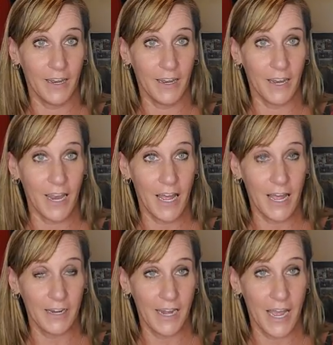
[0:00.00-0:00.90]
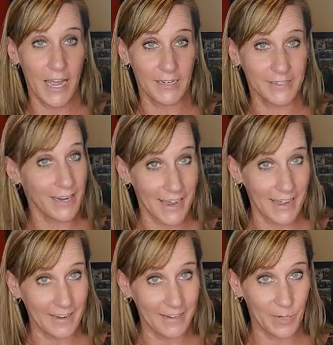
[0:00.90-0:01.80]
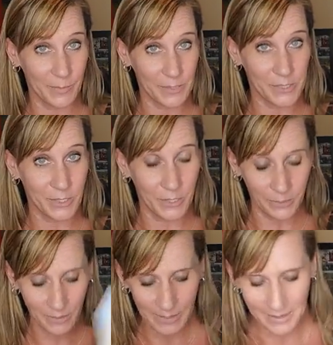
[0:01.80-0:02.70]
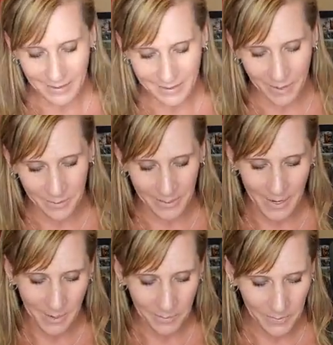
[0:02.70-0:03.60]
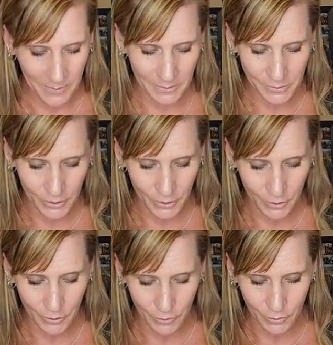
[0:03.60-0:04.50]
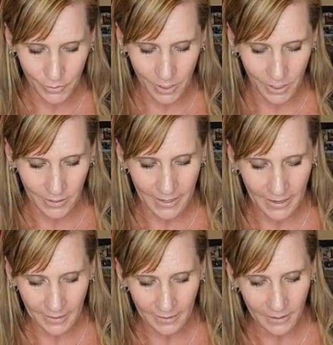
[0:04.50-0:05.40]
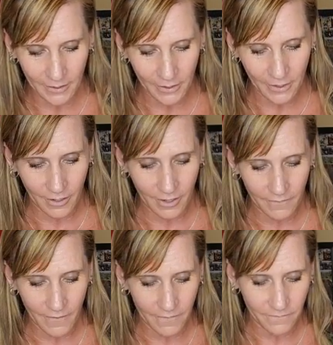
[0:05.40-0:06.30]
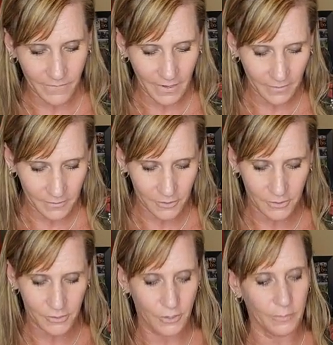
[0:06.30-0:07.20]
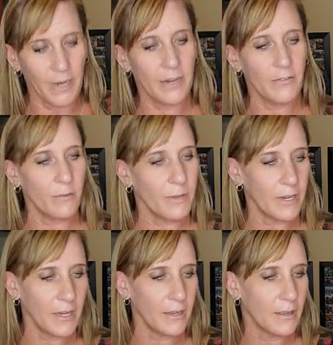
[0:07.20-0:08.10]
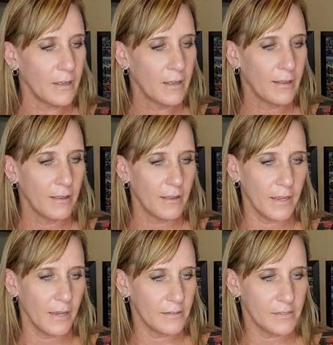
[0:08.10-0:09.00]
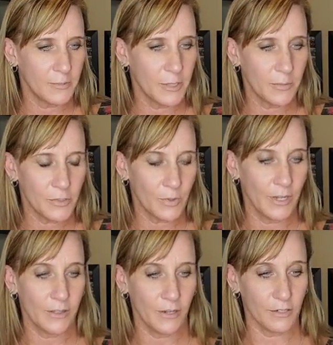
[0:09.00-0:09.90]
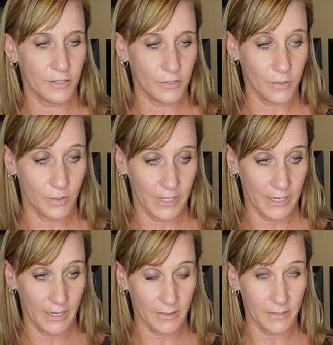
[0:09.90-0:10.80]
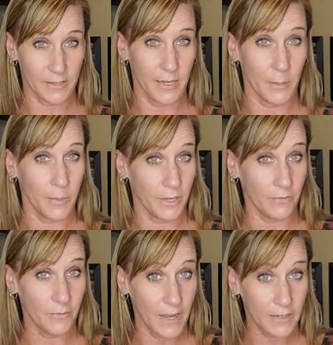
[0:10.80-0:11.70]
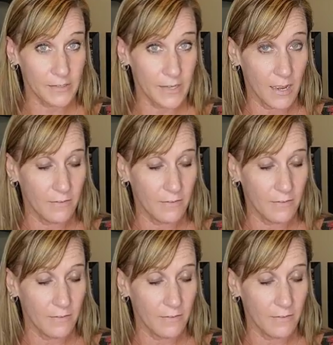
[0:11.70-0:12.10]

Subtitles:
Lawn Non-Con number 2 coming up. So our calendar of events, just to remind everybody, is September 23rd to the 28th is a camping in Flagstaff.